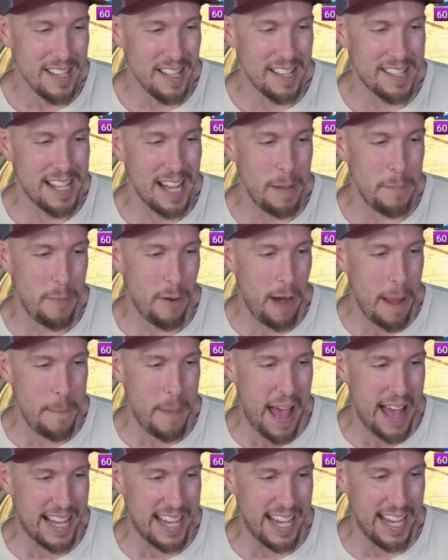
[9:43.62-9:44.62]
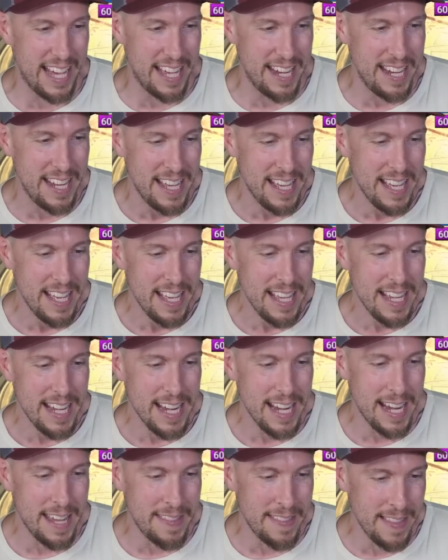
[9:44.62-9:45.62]
let's come right back in
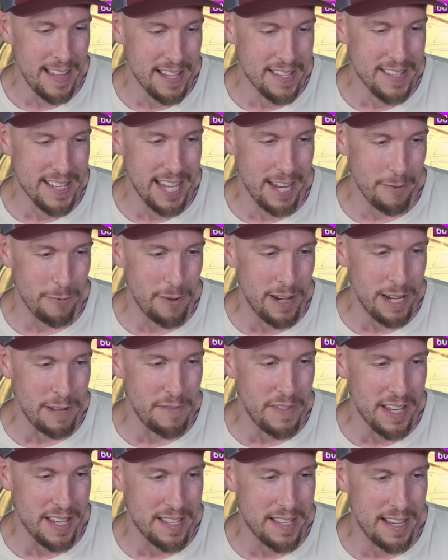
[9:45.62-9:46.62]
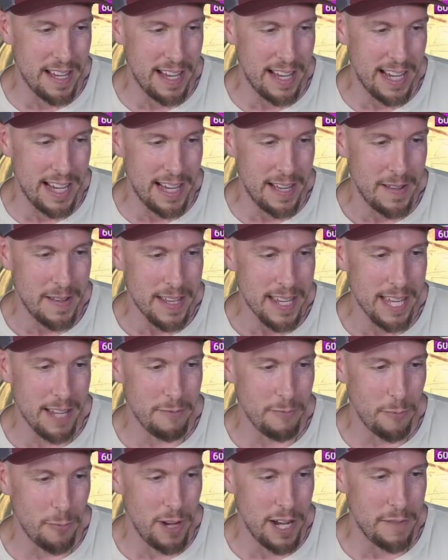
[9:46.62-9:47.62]
and let's get rid of this, uh,
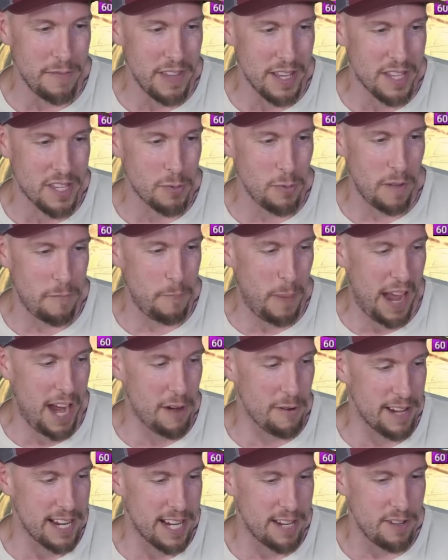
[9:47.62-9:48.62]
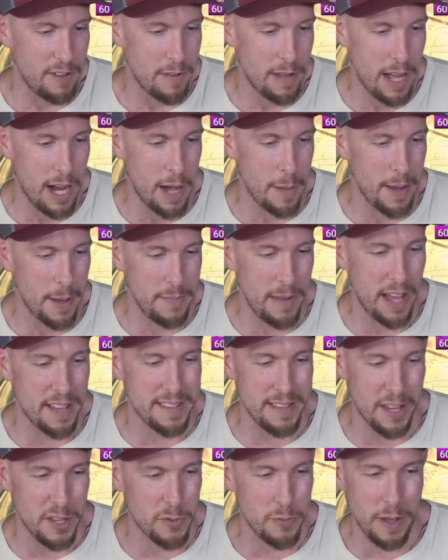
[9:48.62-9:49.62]
get rid of this Swift Parry. I mean,
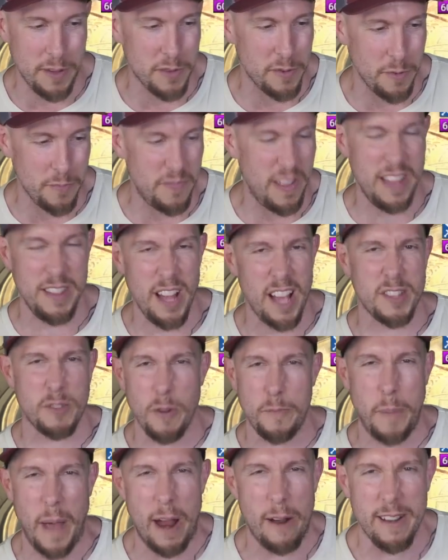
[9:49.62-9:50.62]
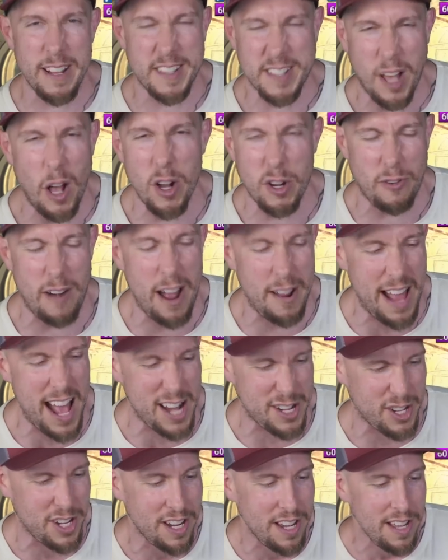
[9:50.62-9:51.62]
that's not, not, Swift, not Swift Parry, it's Crown,
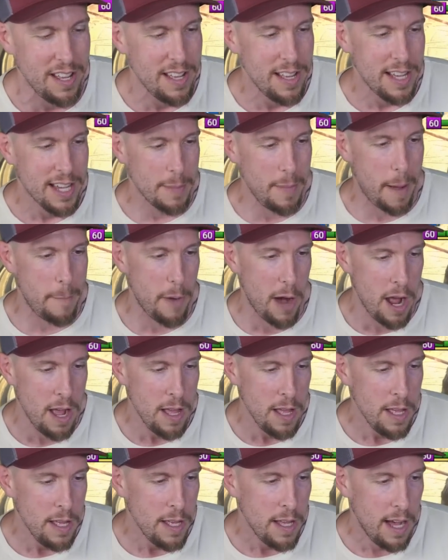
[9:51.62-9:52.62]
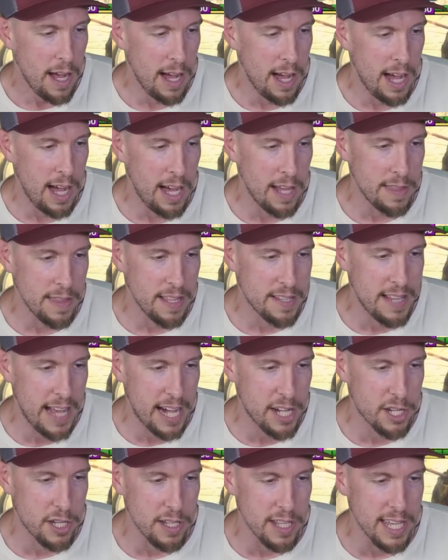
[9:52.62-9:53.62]
Ash. Come on, bro. Uh, let's
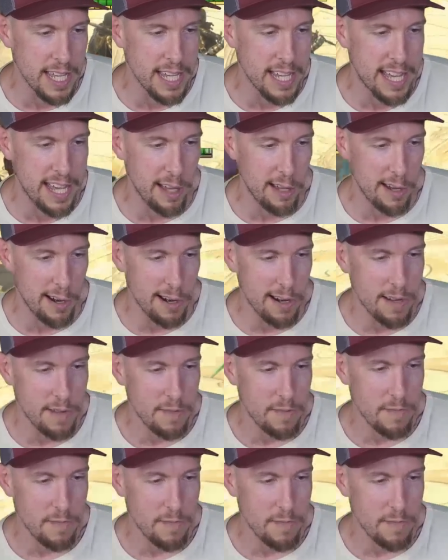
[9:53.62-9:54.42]
actually kill her.